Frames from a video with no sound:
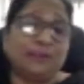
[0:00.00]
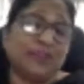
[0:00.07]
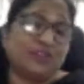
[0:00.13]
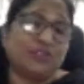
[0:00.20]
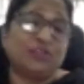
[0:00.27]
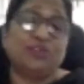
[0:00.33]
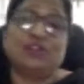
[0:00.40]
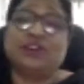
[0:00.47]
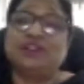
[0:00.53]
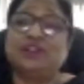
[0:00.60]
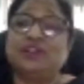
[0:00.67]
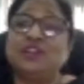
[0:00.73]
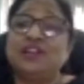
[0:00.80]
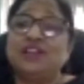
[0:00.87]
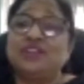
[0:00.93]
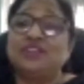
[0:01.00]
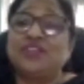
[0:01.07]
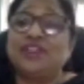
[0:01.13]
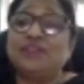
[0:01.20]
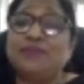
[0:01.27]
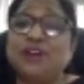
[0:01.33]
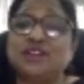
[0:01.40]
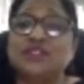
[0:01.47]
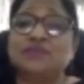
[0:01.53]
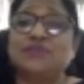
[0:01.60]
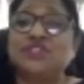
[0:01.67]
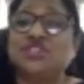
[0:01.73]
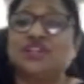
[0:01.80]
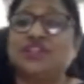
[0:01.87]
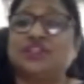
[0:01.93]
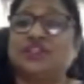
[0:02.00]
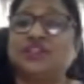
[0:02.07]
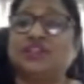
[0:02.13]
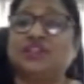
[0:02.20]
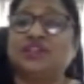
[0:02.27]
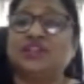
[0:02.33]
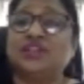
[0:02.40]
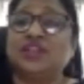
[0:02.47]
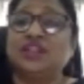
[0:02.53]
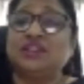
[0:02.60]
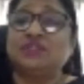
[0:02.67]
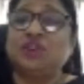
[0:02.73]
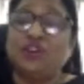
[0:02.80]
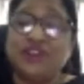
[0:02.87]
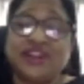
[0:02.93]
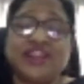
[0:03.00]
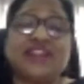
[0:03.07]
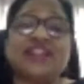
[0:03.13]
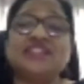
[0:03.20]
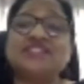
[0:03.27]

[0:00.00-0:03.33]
I mean, or trademarks which are already